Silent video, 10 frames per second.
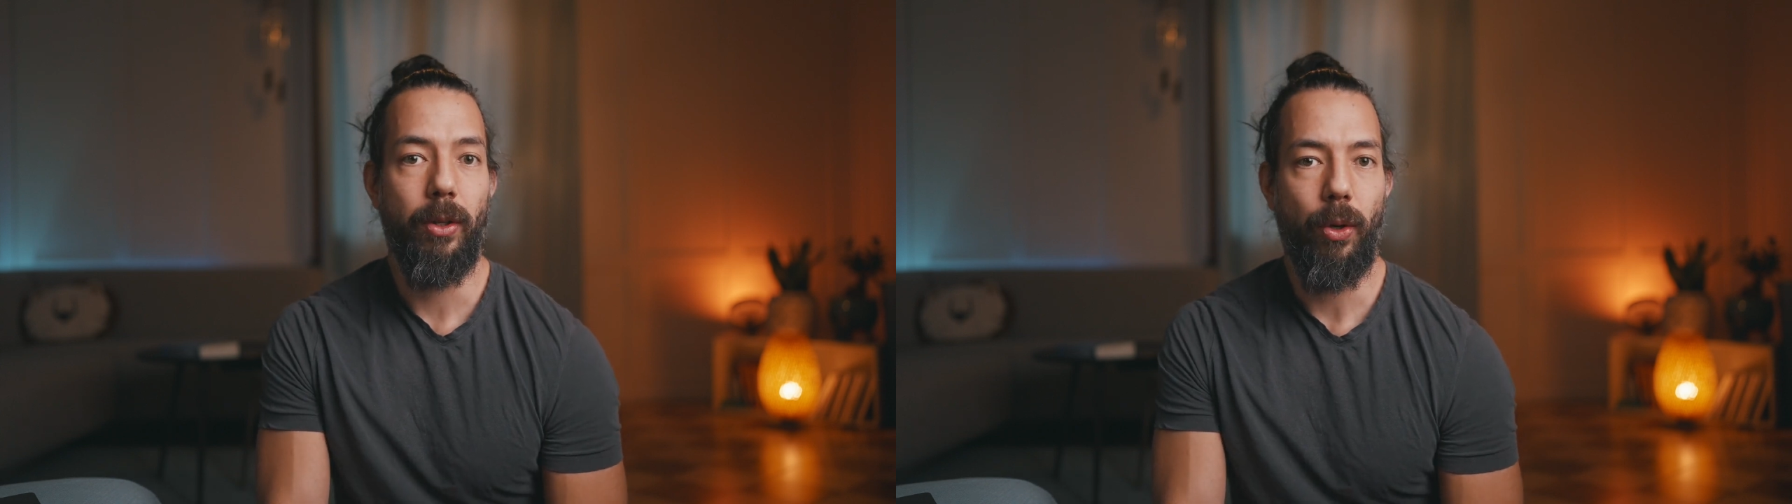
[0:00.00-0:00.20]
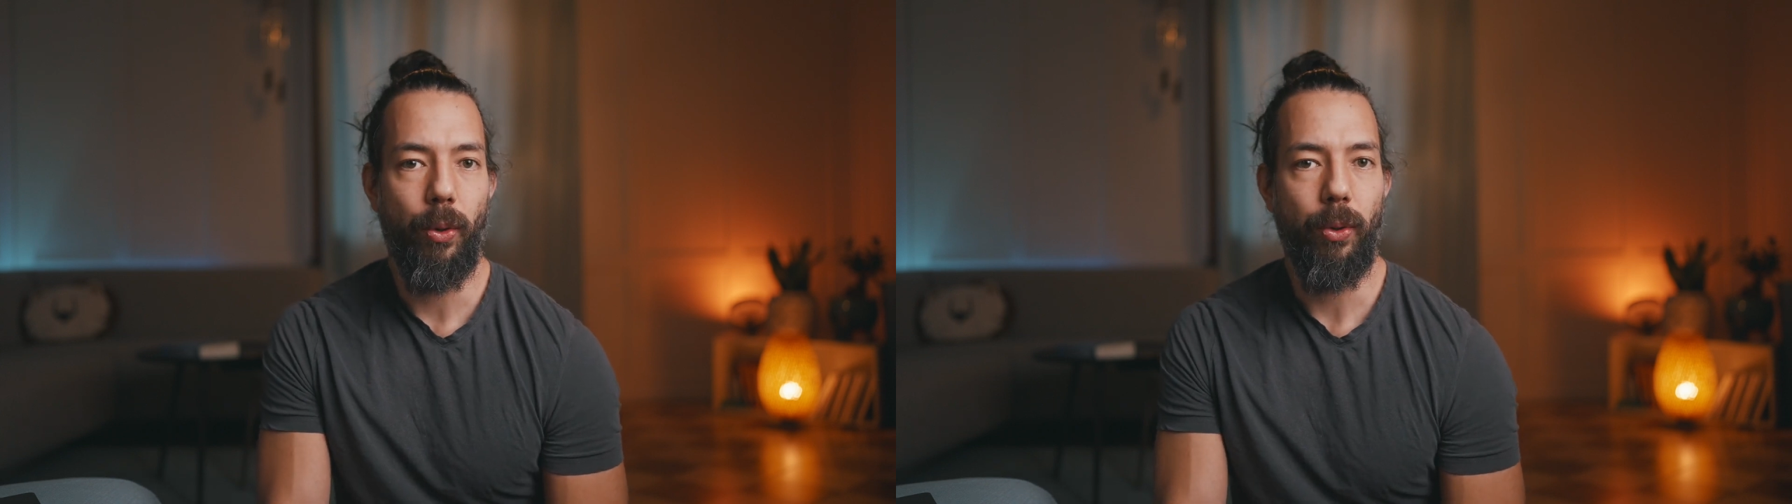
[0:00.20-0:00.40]

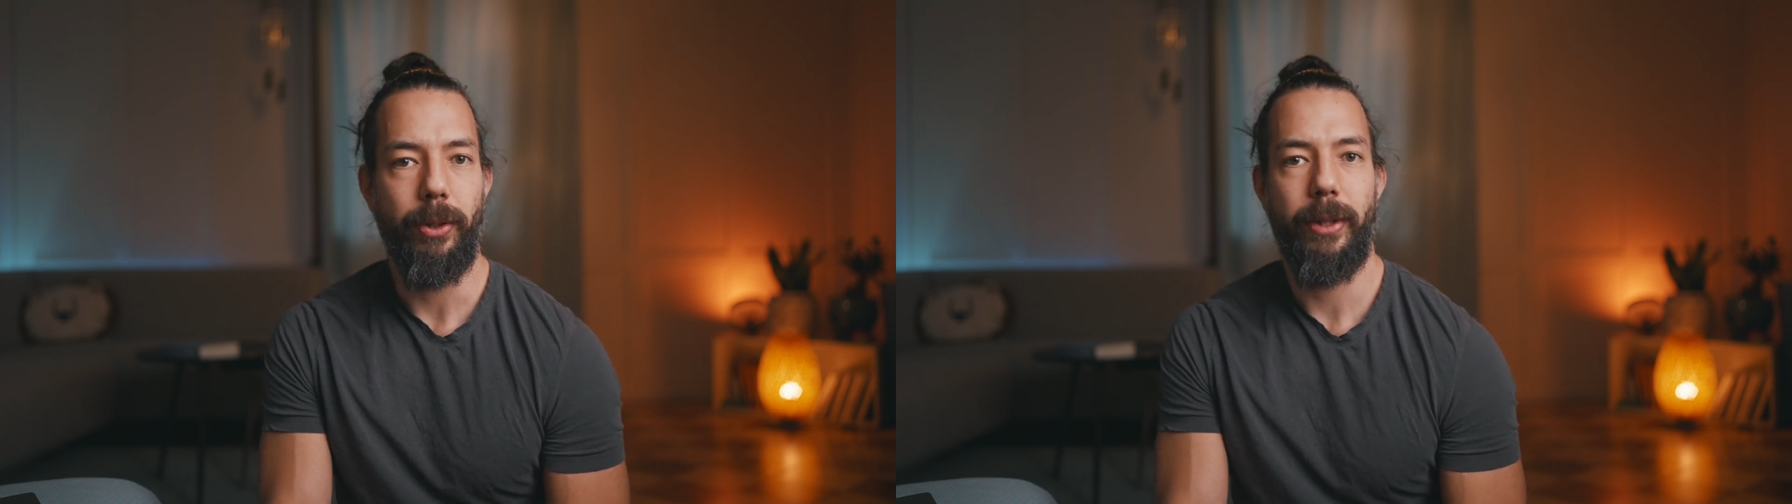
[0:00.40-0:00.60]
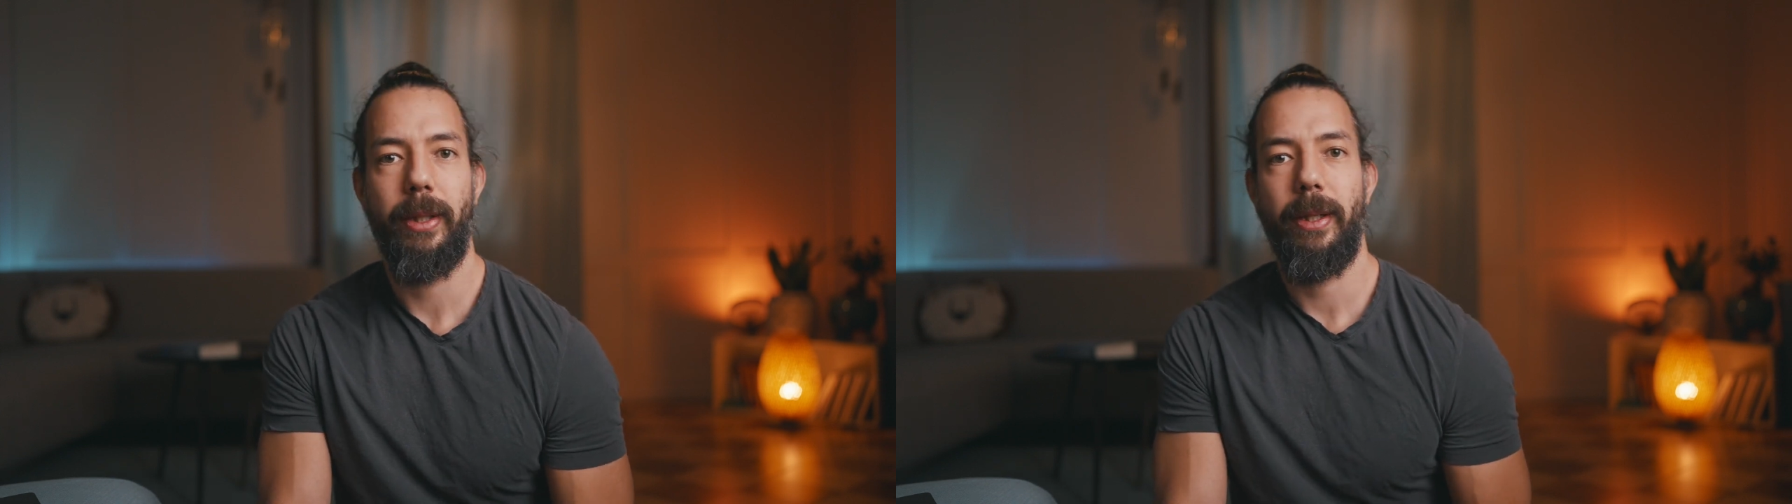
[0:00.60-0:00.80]

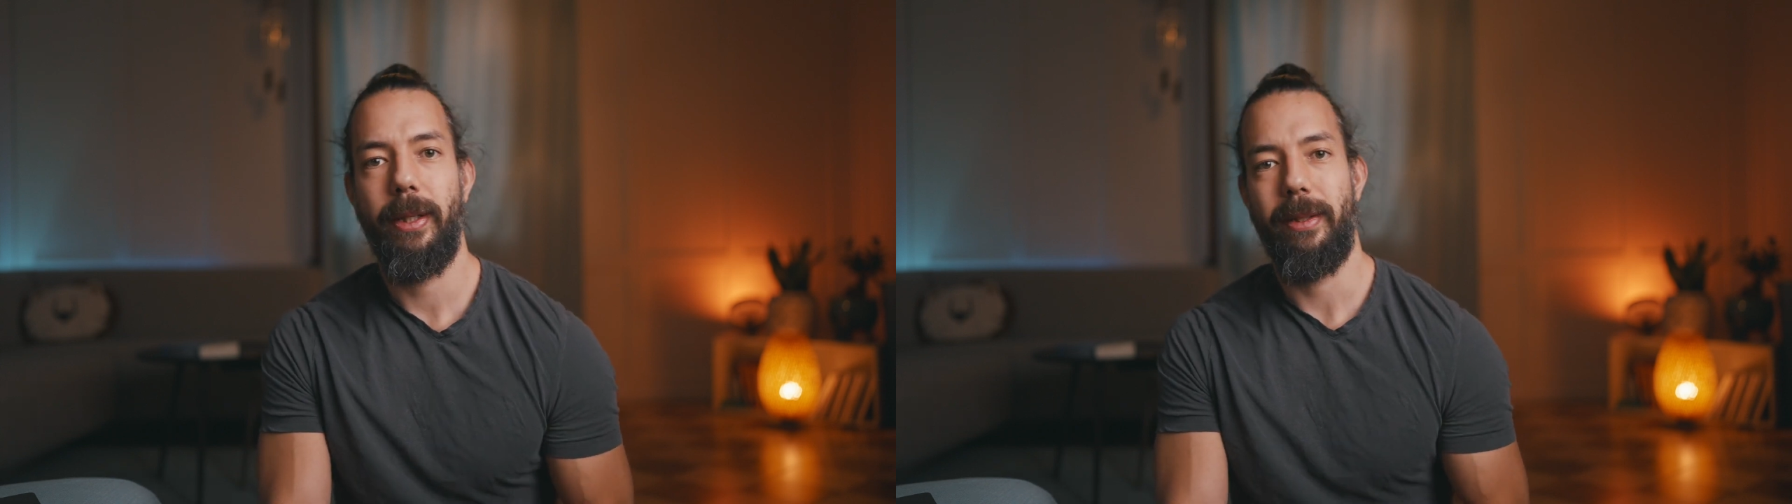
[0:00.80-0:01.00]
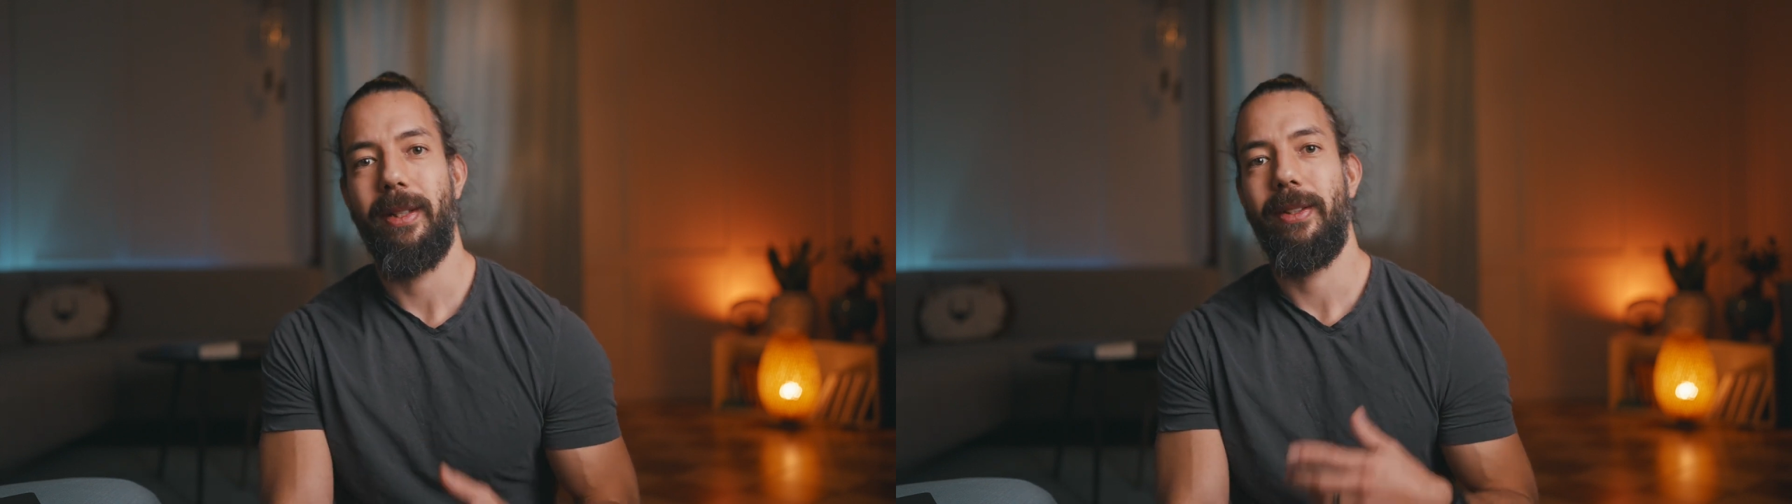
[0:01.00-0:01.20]
cold, it